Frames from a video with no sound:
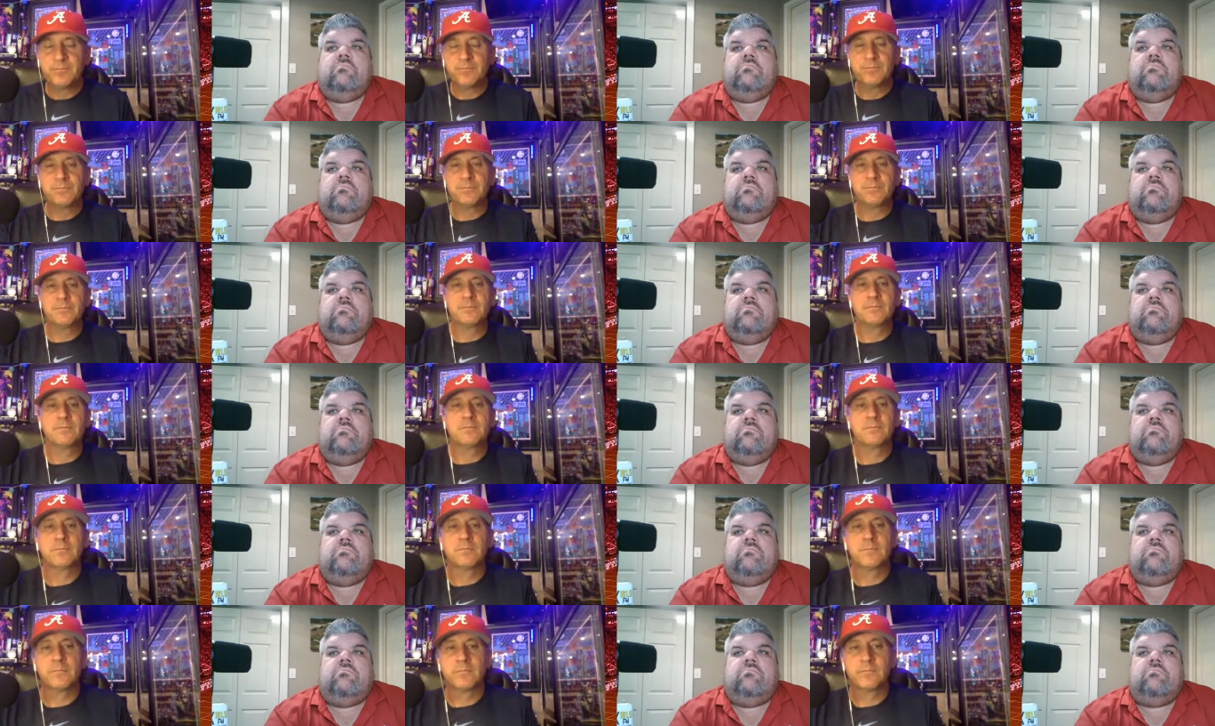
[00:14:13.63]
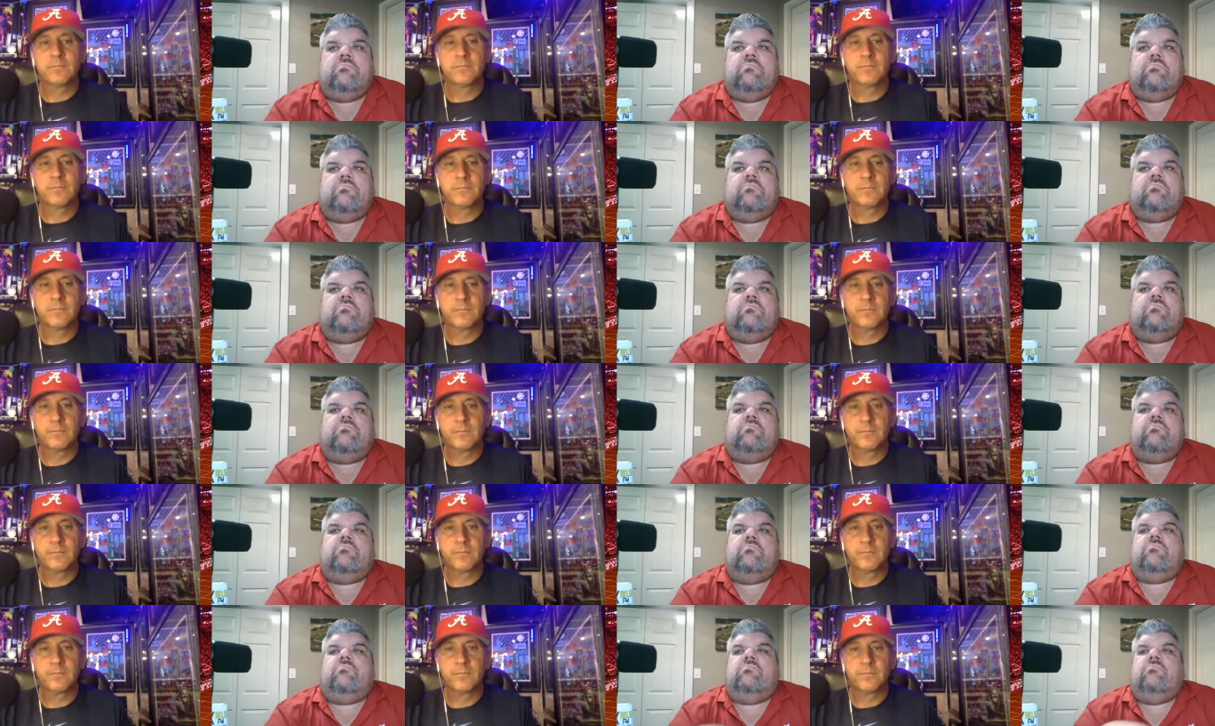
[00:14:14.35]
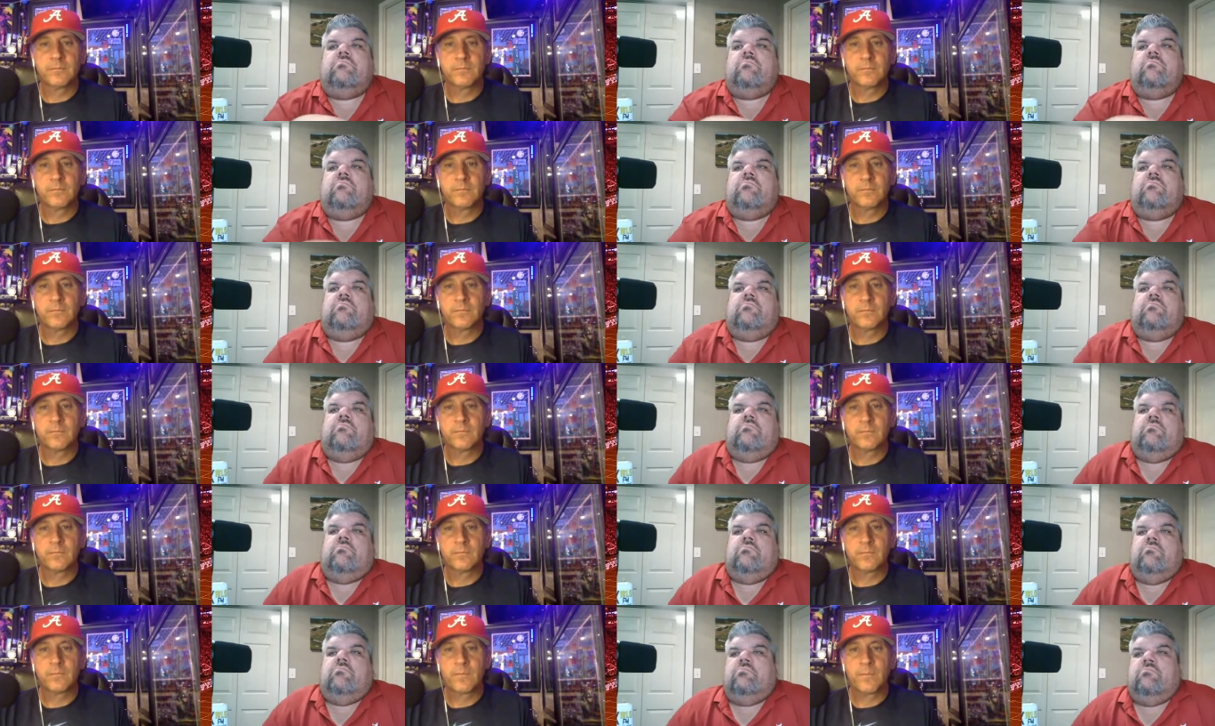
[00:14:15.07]

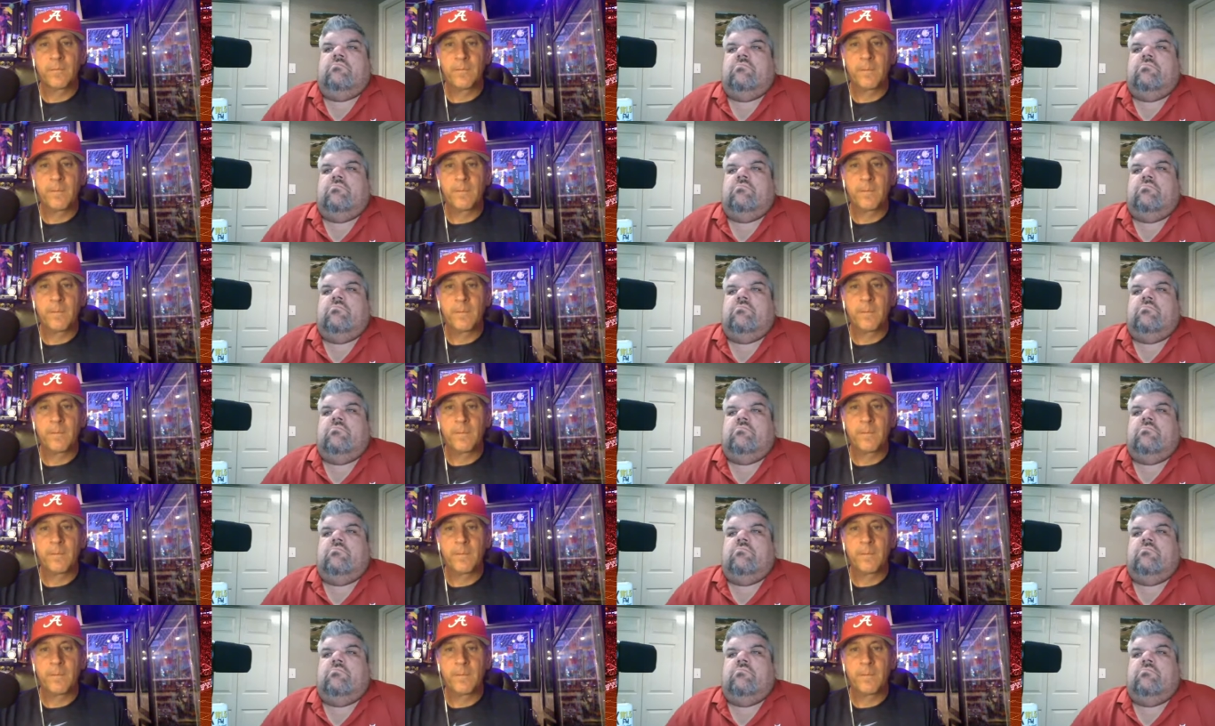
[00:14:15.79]
Nothing is said.